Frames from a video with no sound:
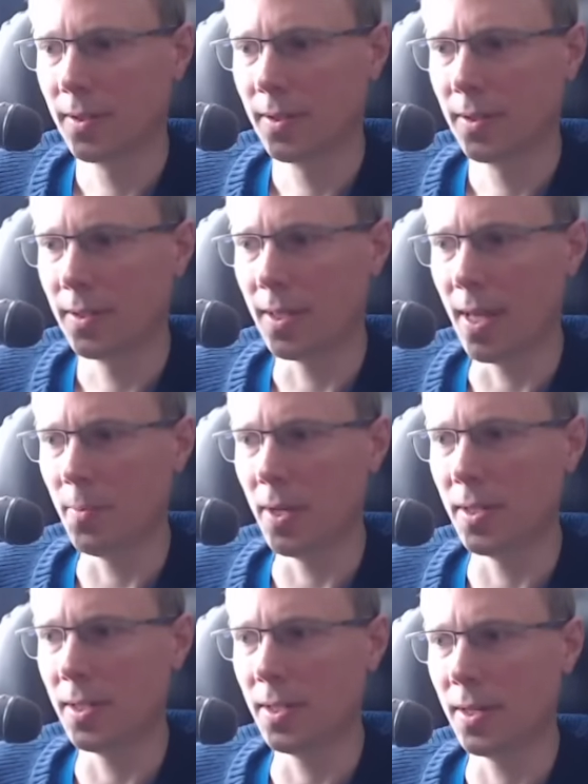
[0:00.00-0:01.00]
So that
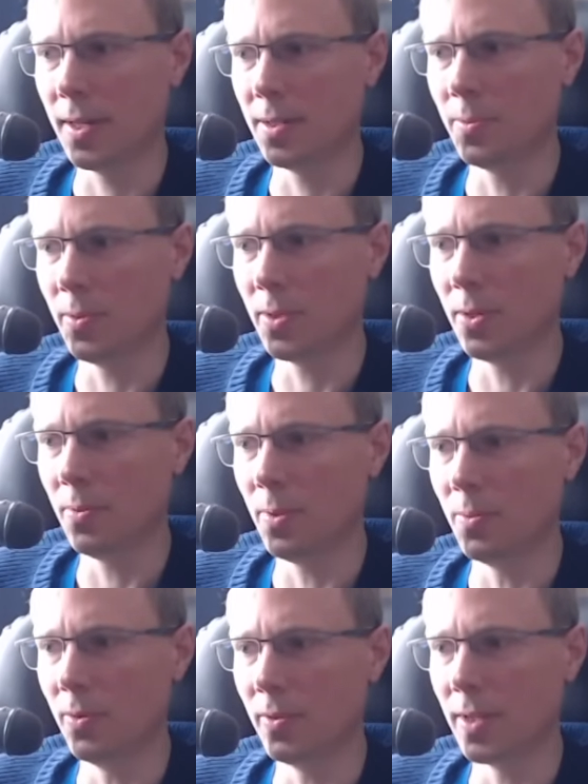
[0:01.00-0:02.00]
makes this item also a bit
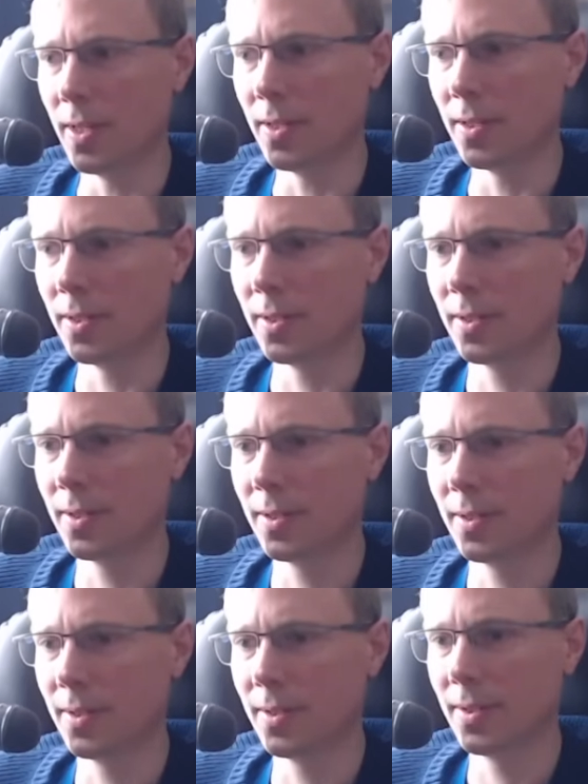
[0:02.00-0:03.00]
more redundant.
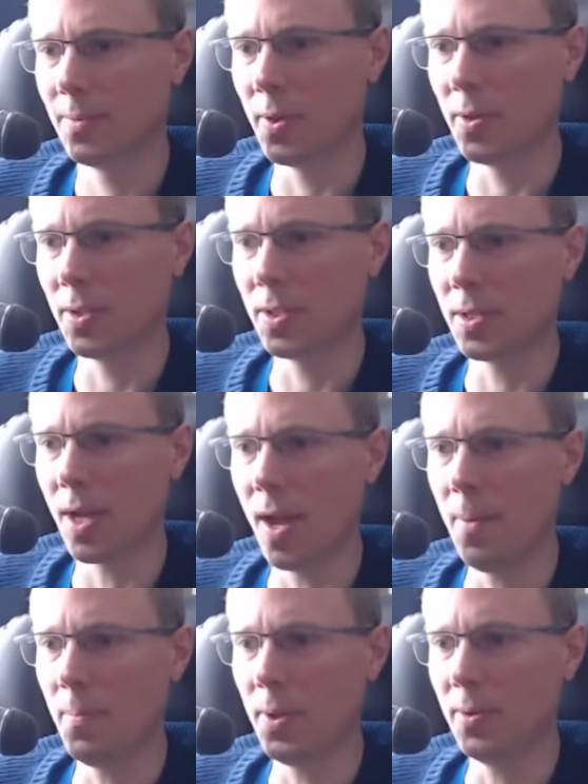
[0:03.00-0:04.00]
Because
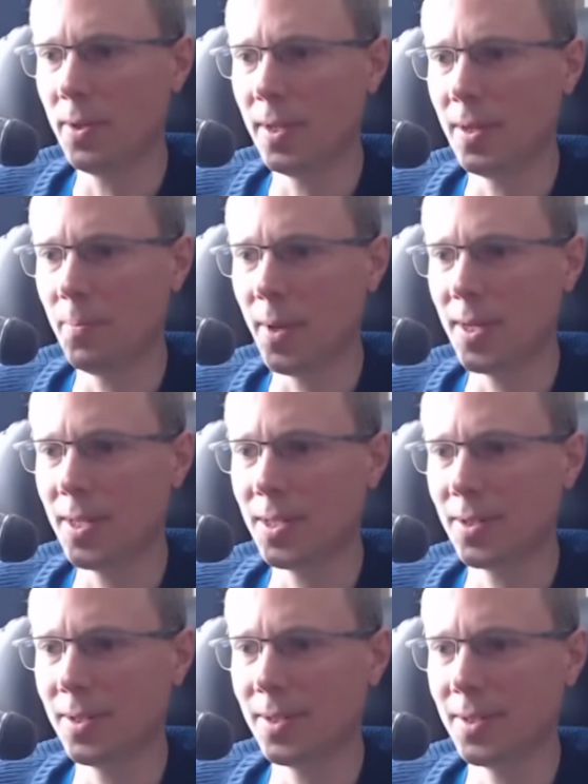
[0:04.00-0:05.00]
I'm building it based
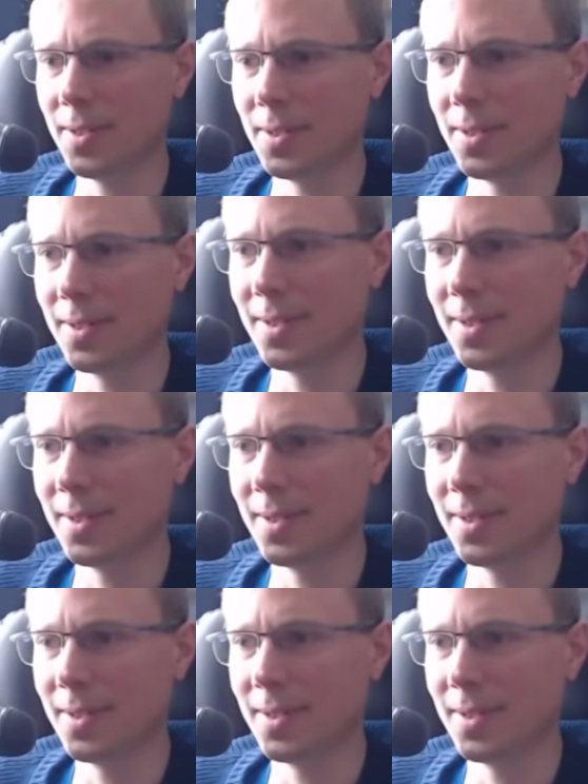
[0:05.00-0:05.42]
on...